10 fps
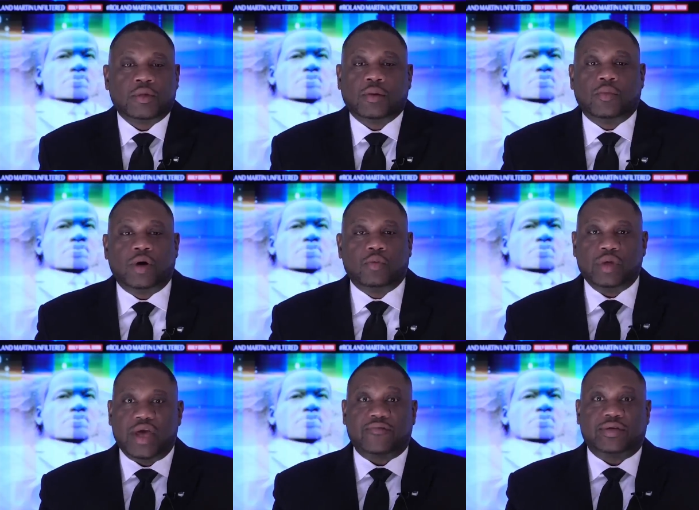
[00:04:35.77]
Speaker 1: Well,
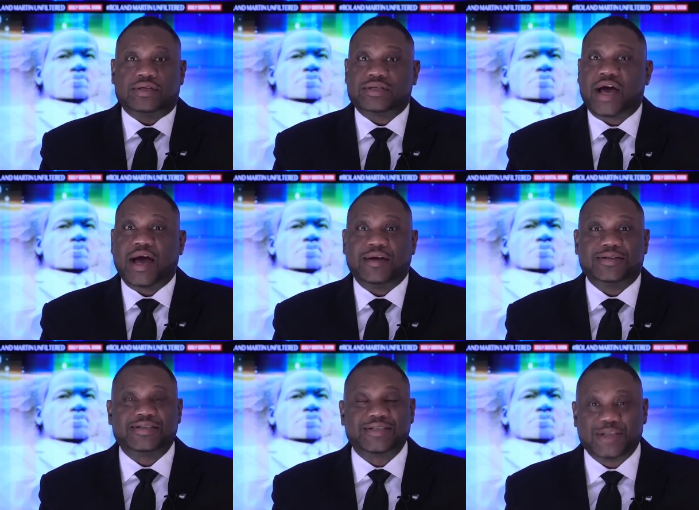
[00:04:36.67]
we have an entire
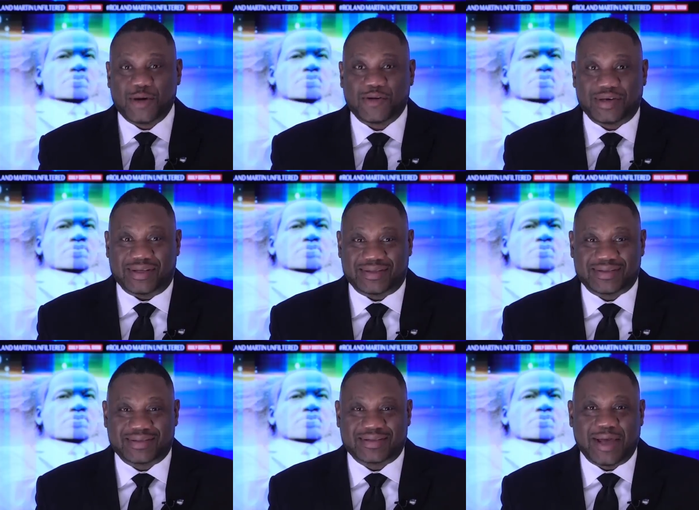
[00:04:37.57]

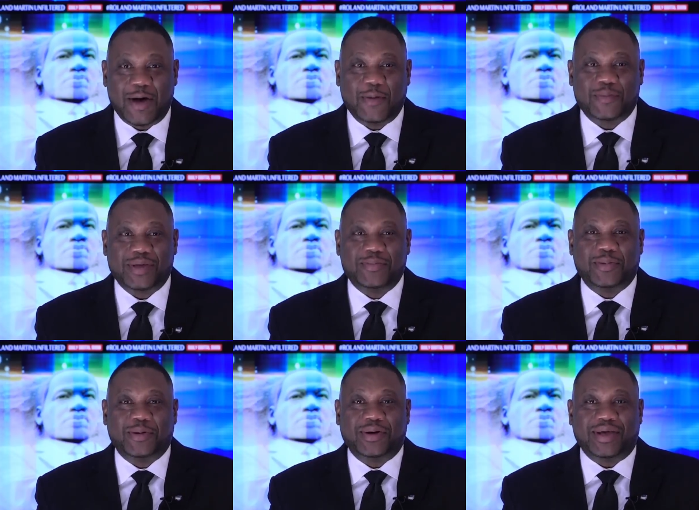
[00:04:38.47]
series to help
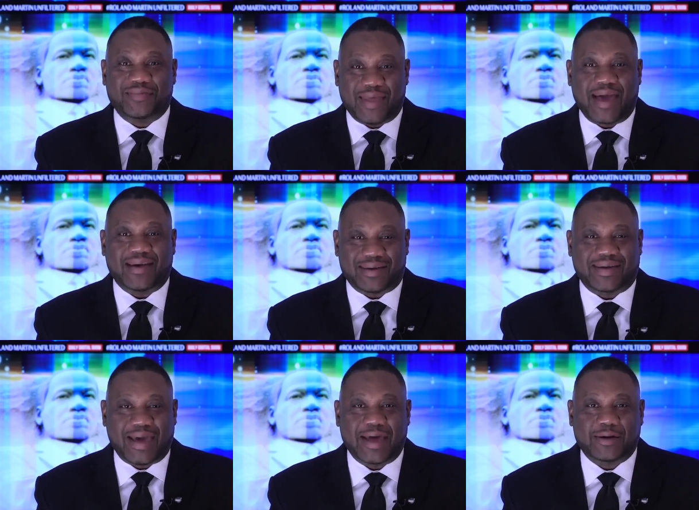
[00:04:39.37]
people in that
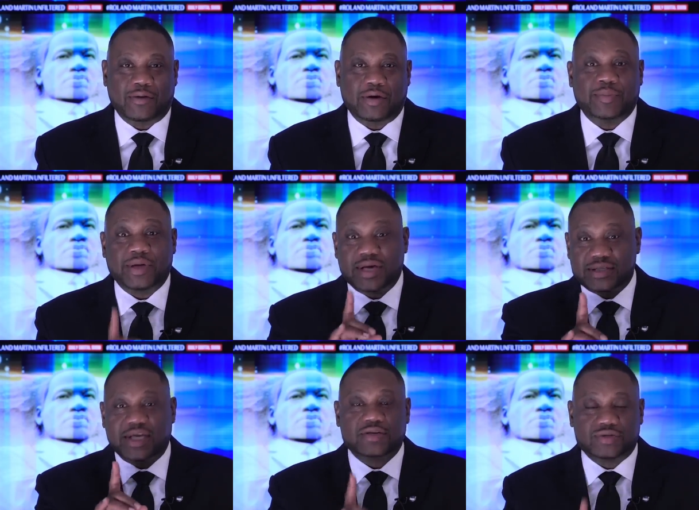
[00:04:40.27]
category,
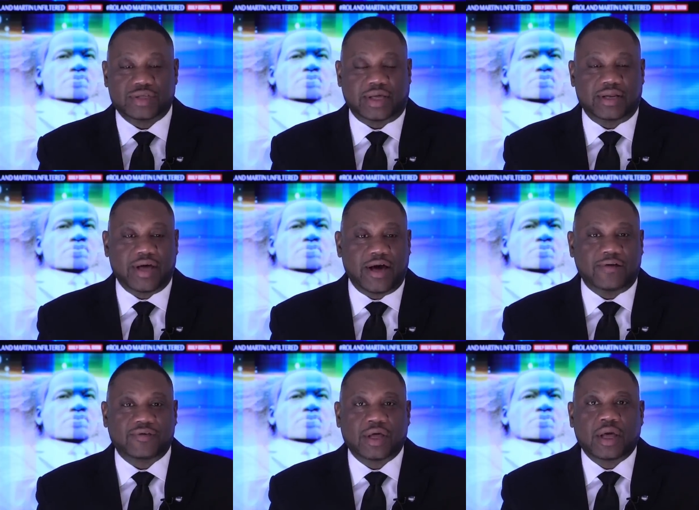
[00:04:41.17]
because interesting
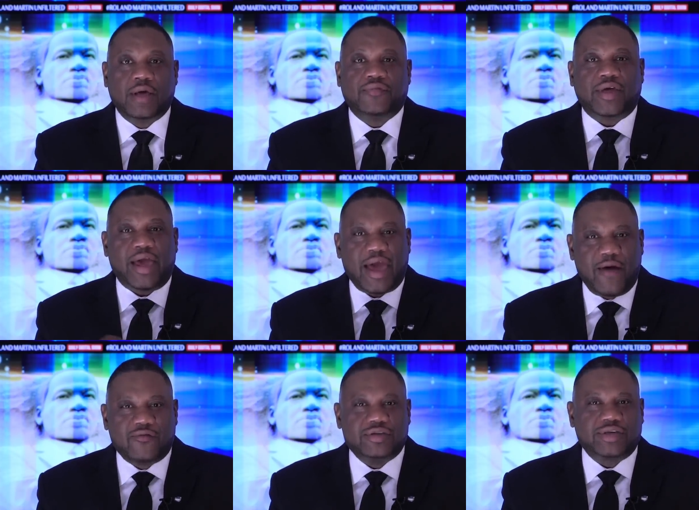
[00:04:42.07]
enough, the
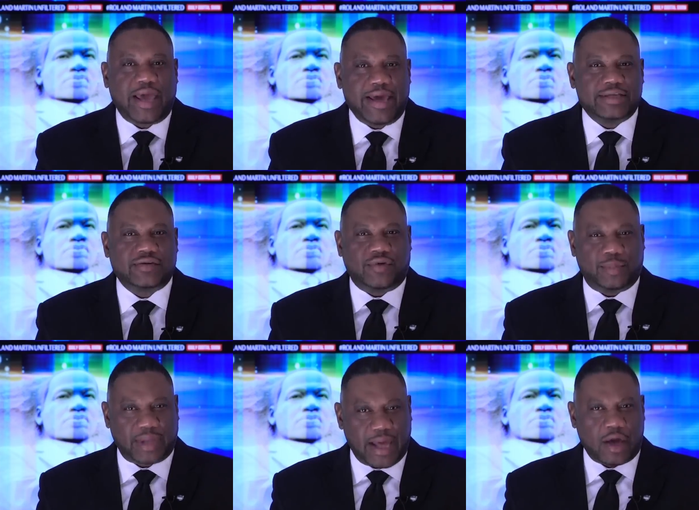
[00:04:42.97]
average age of a
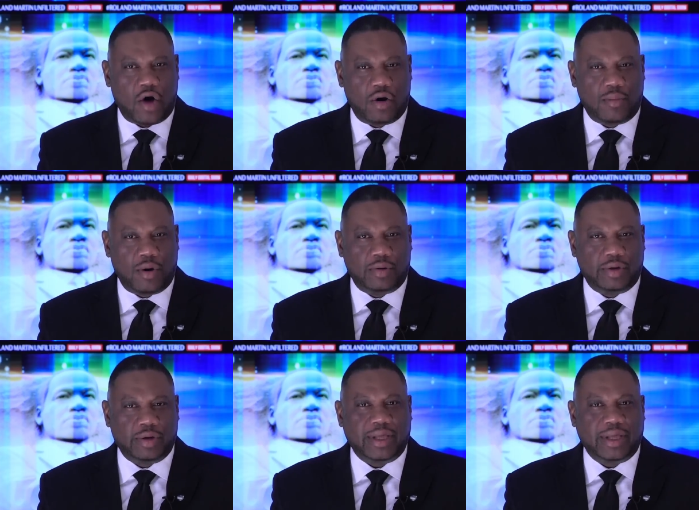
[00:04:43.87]
black homeowner